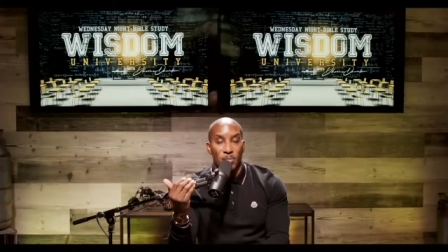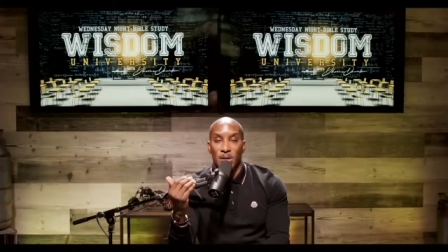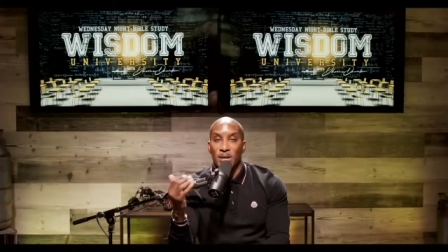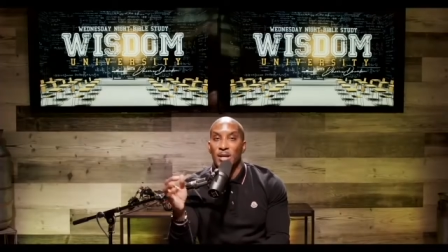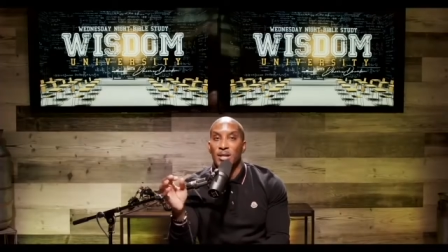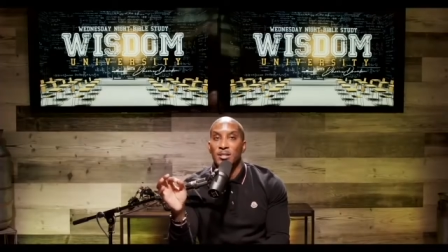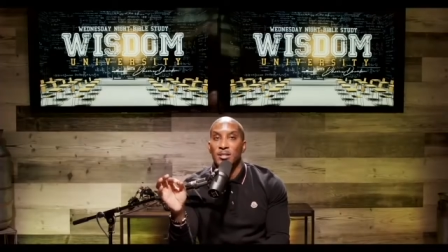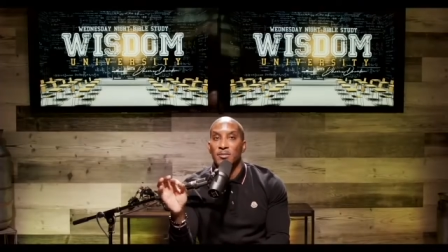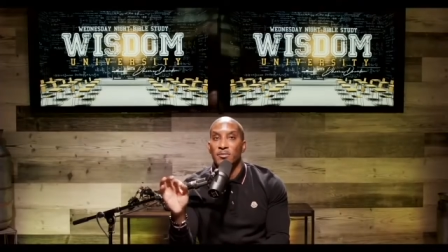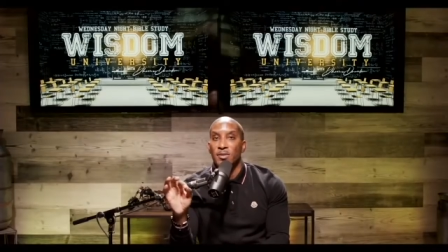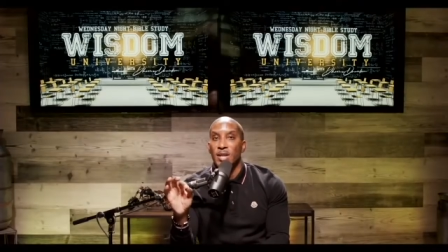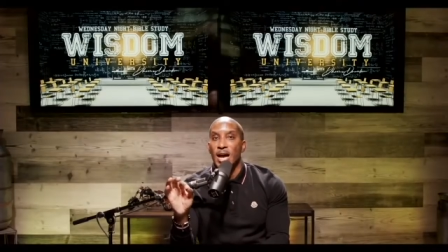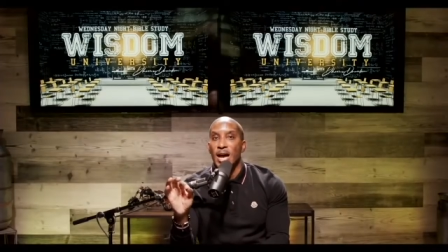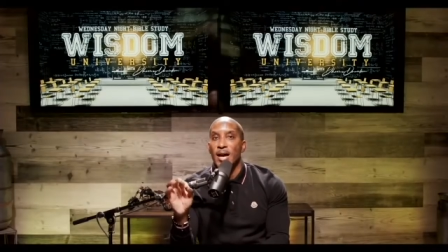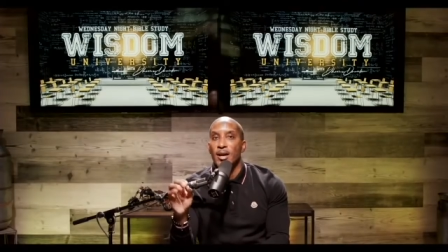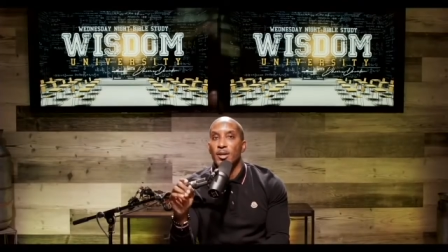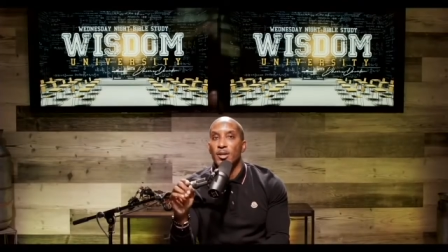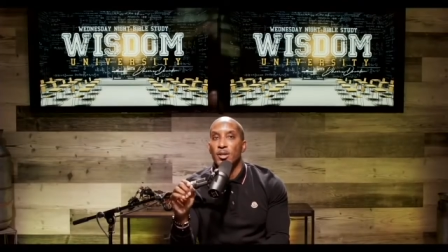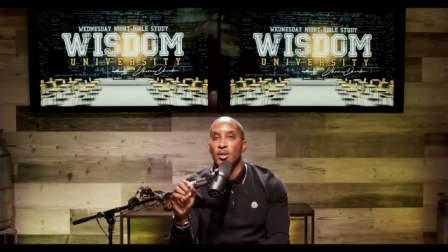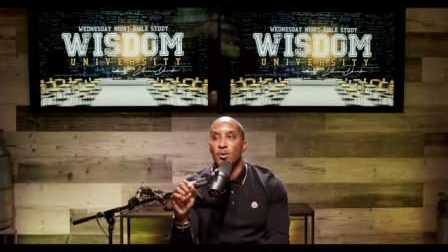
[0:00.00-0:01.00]
because if
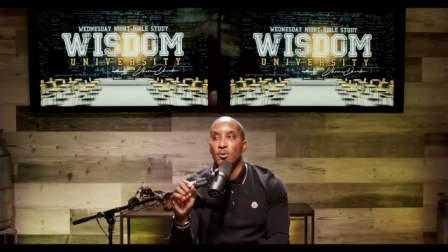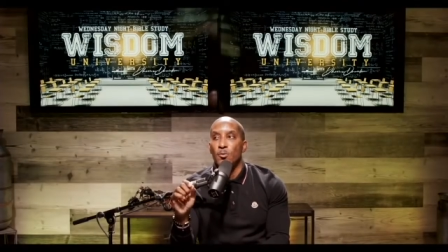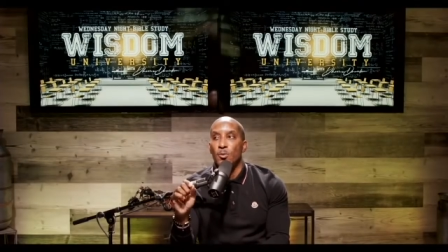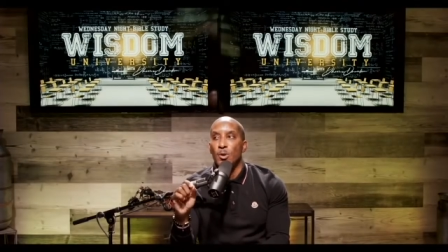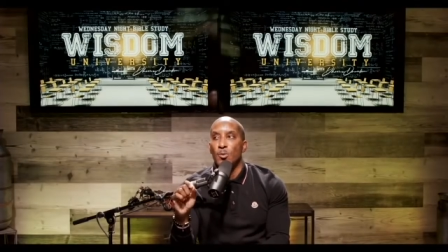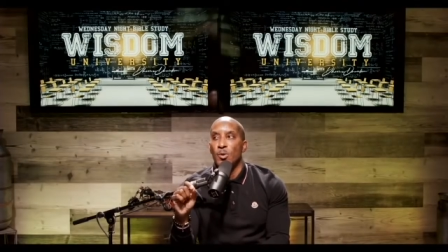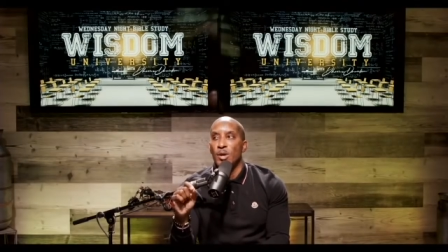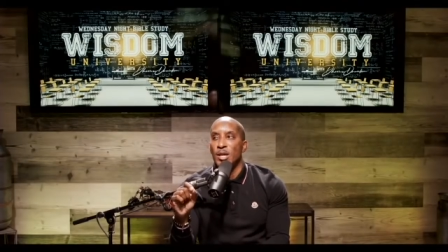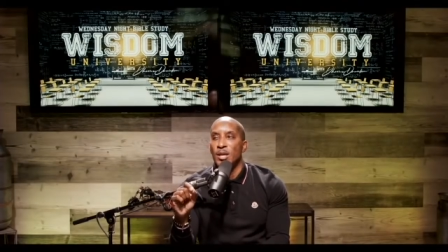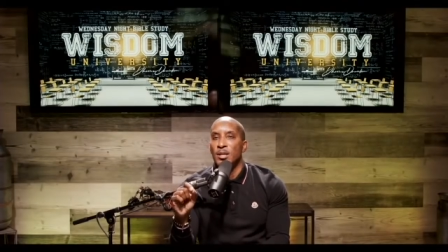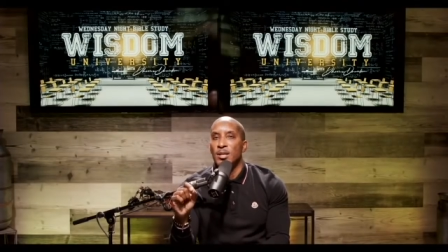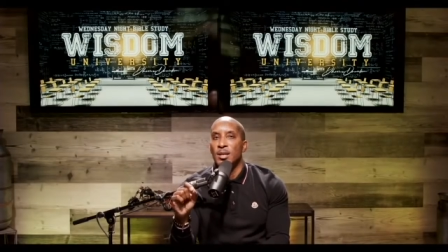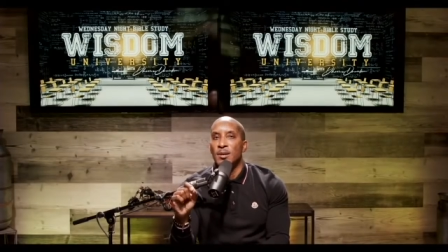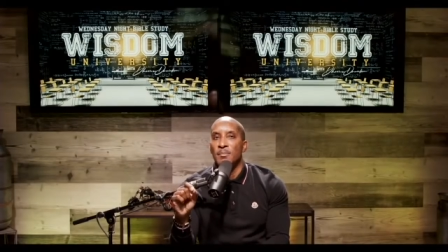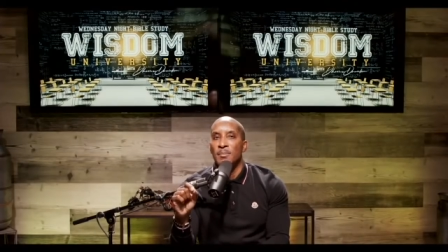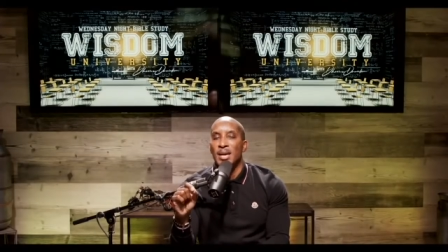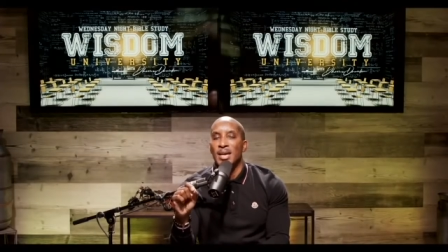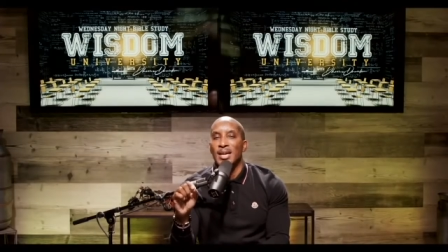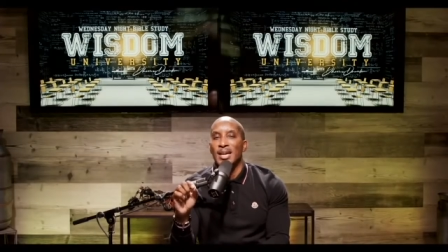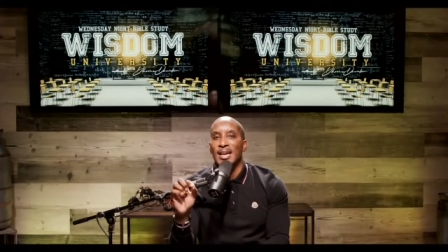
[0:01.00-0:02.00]
not, we will end
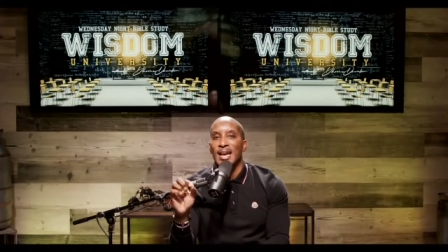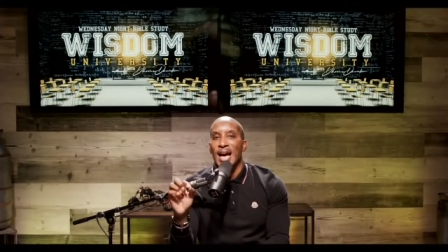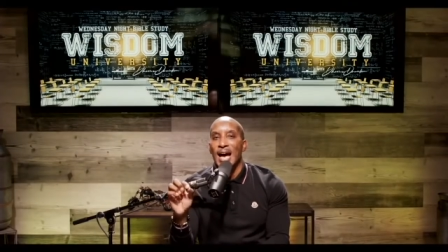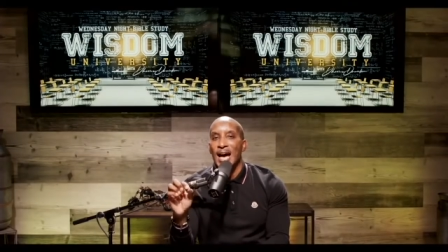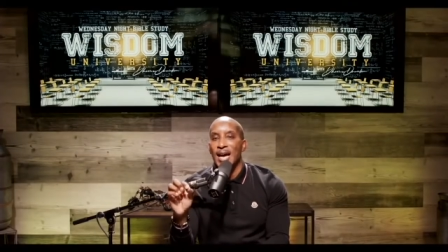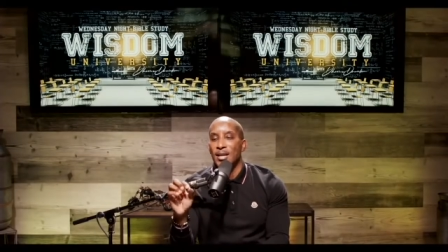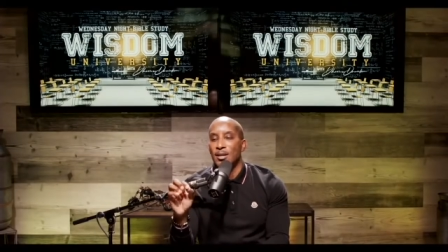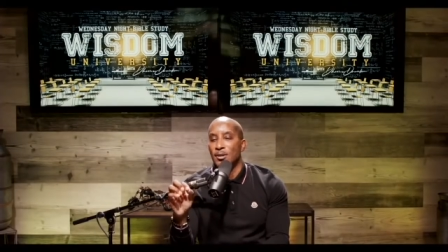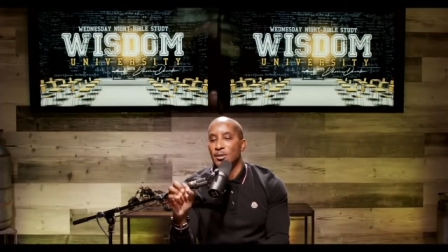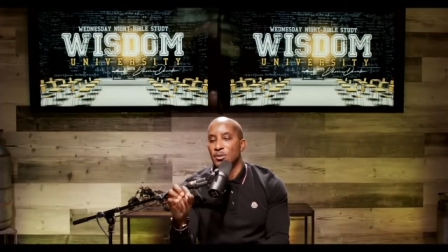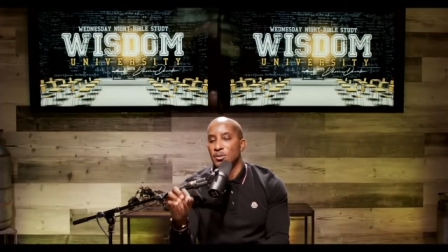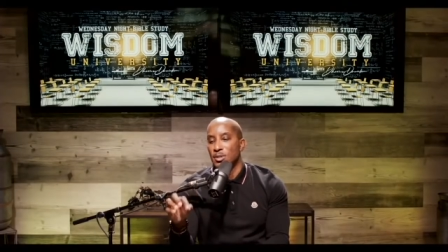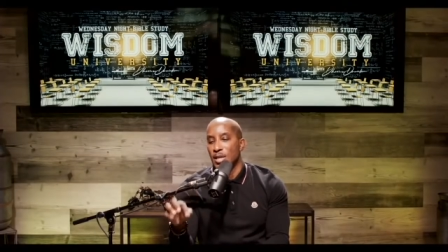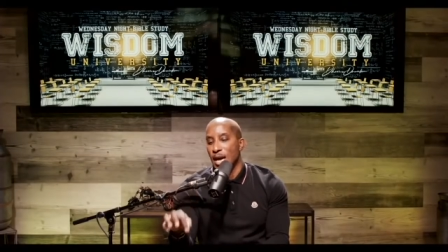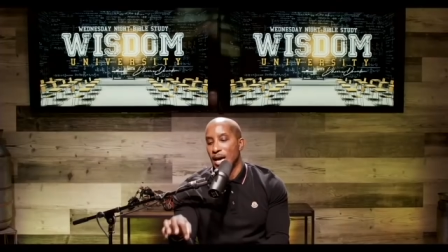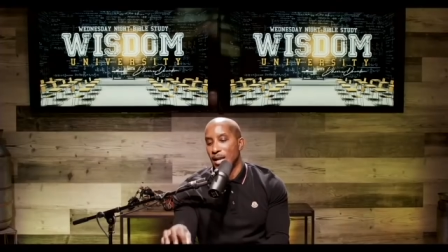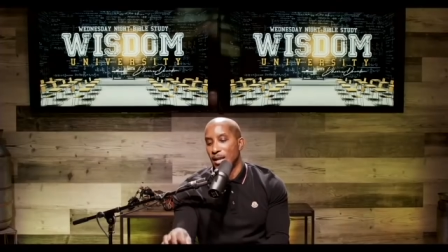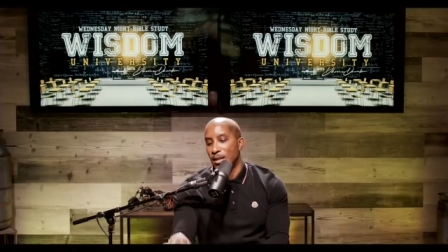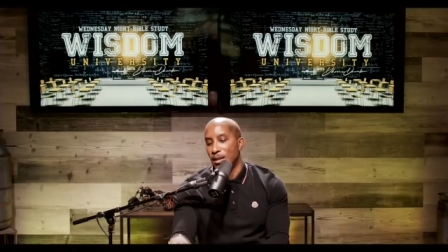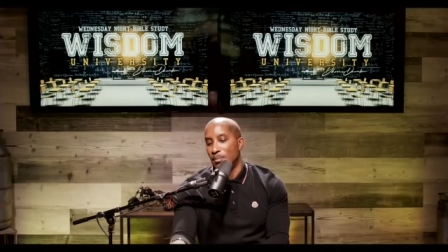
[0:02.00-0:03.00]
up making idols
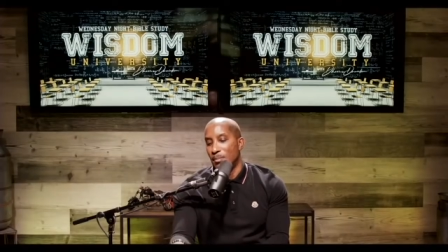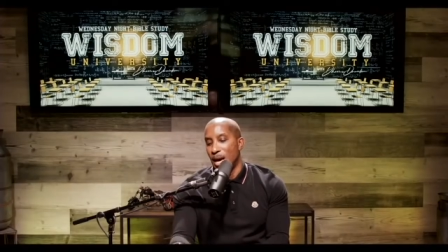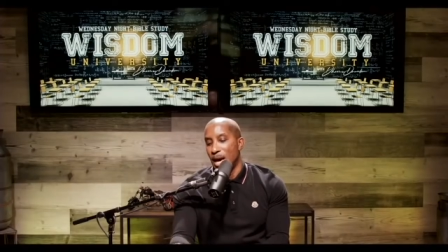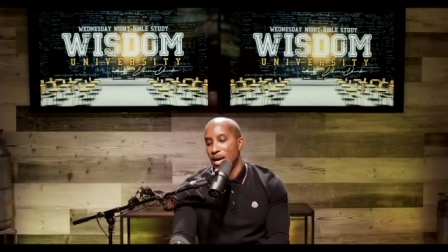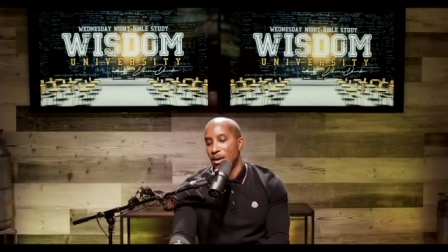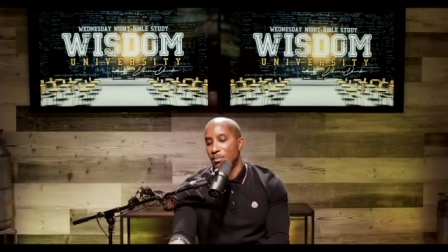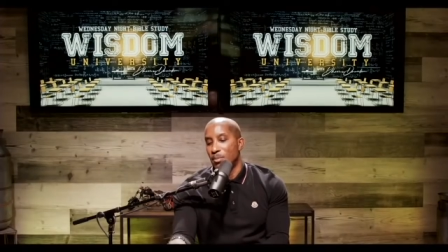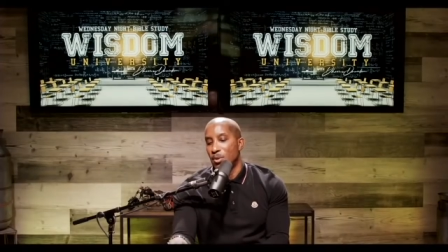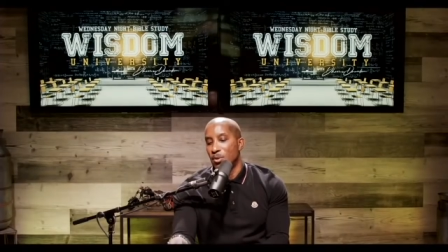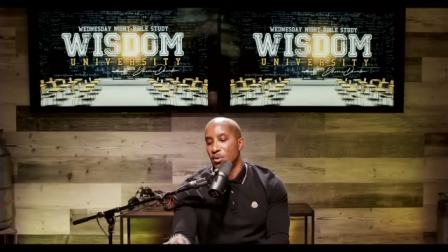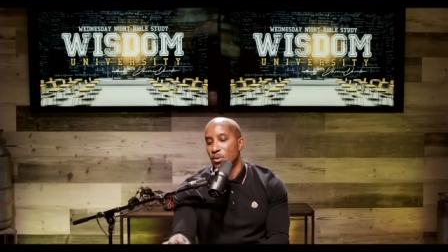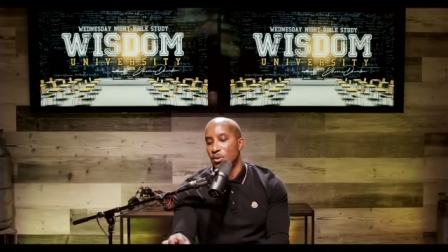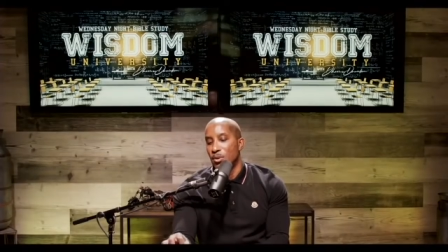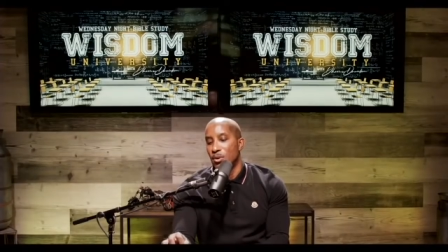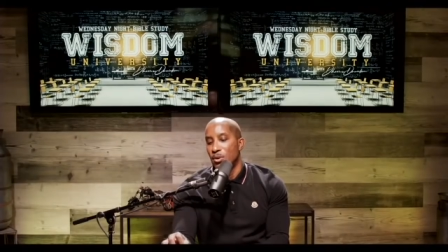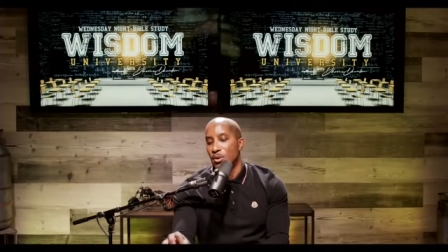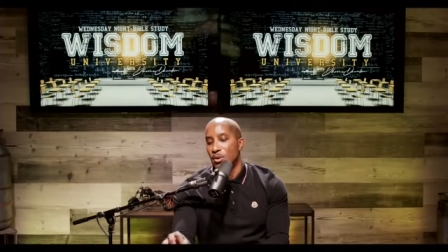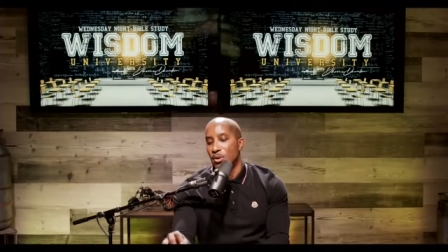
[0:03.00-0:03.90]
out of the Bible